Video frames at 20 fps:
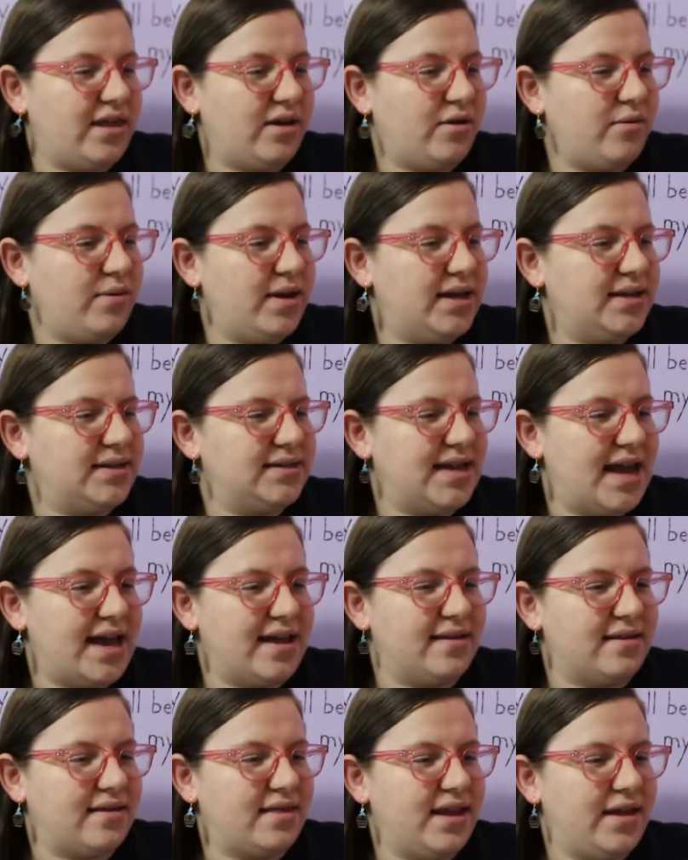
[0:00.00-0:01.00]
Le Guin,
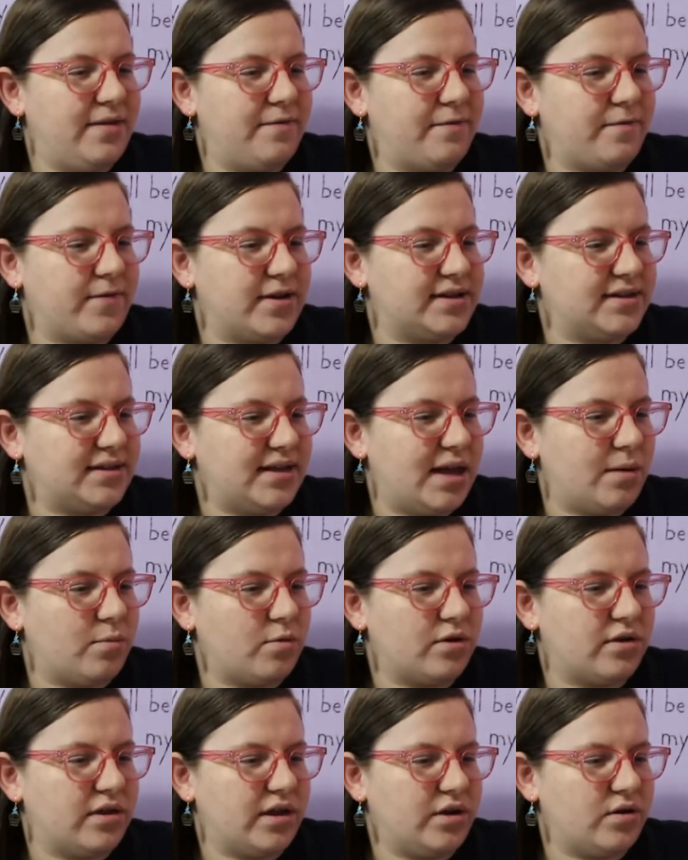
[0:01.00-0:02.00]
Tanith Lee, Fritz
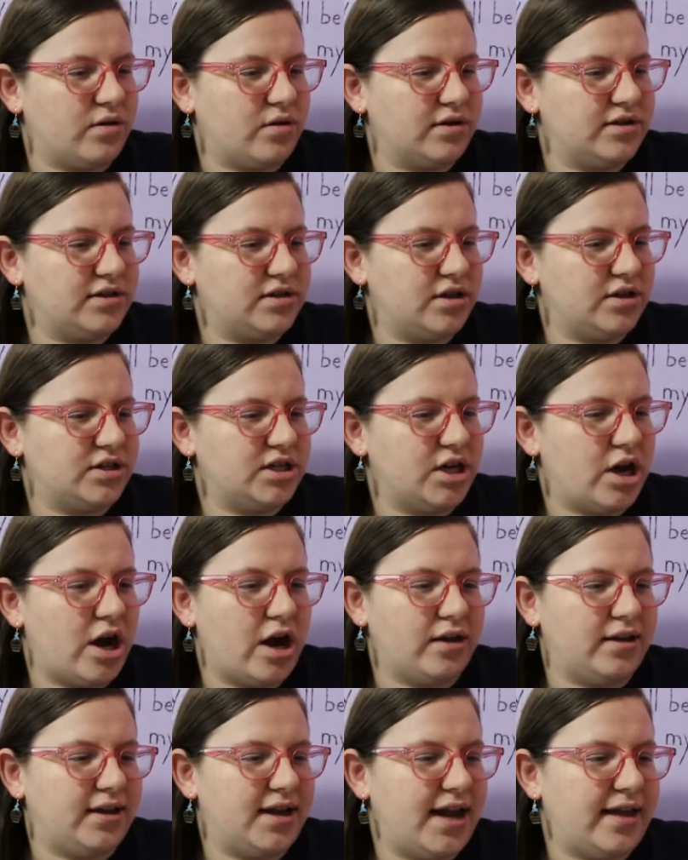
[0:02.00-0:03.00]
Leiber, Theodore Sturgeon,
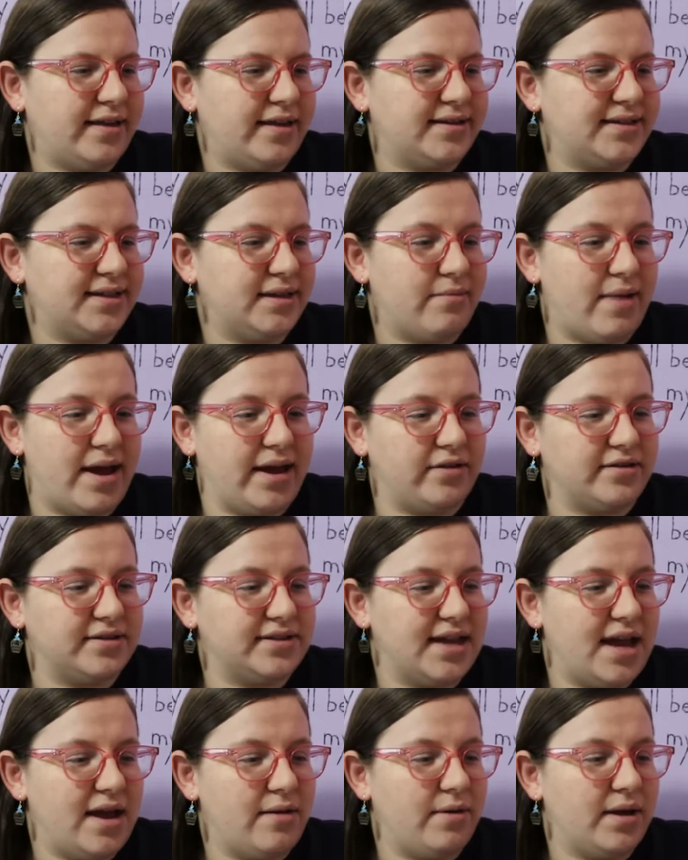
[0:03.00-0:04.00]
Harlan Ellison, Michael
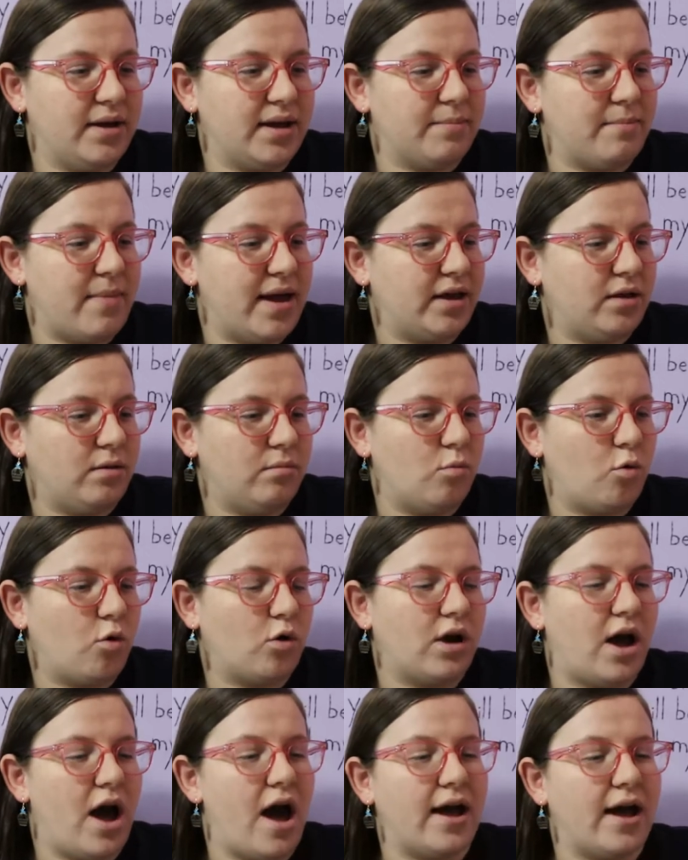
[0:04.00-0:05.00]
Swanwick, Michael
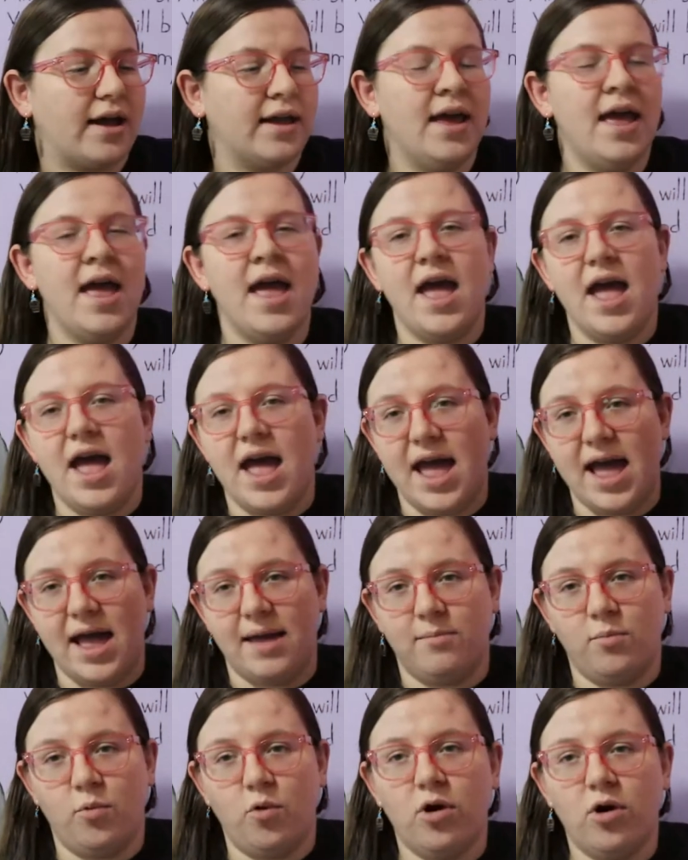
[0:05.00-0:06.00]
Moorcock,
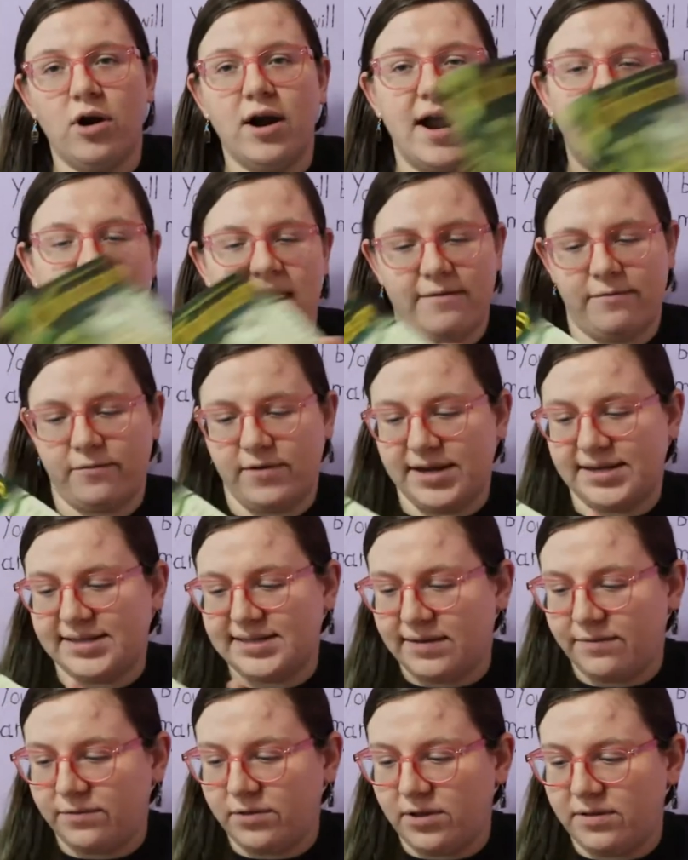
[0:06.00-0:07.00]
and more. And I've read
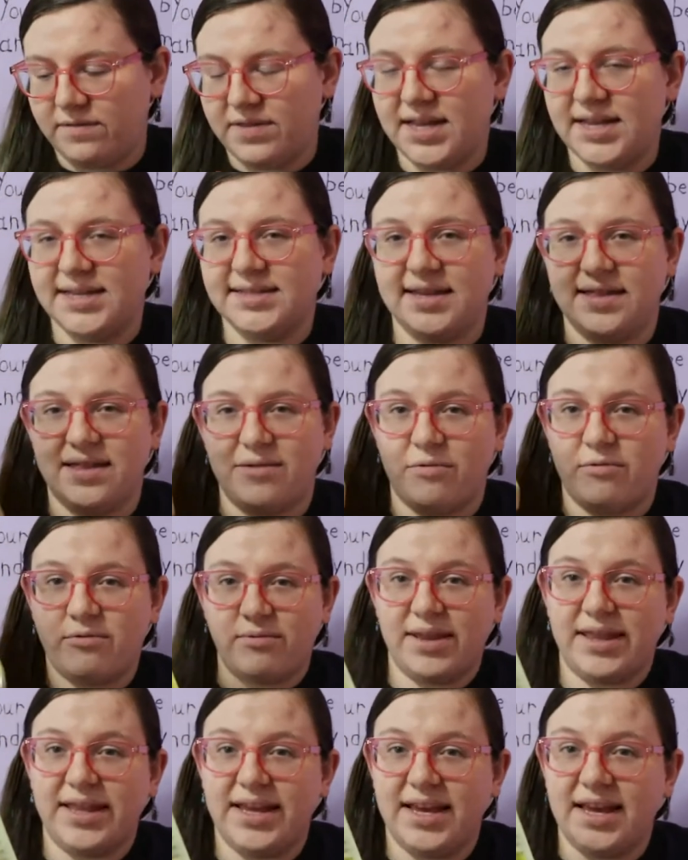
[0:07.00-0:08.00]
several of these, and they were
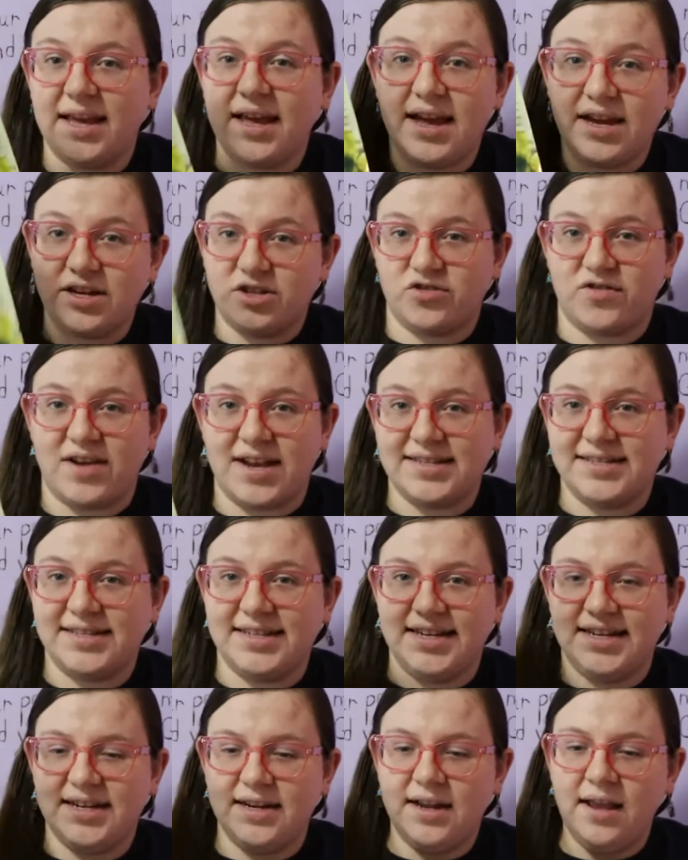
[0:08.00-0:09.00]
really
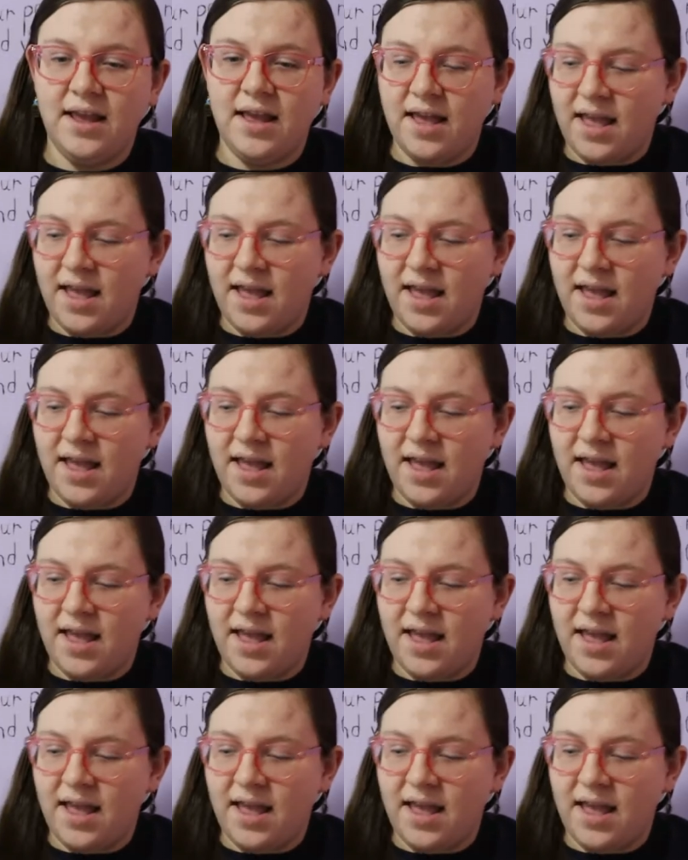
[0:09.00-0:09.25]
interesting.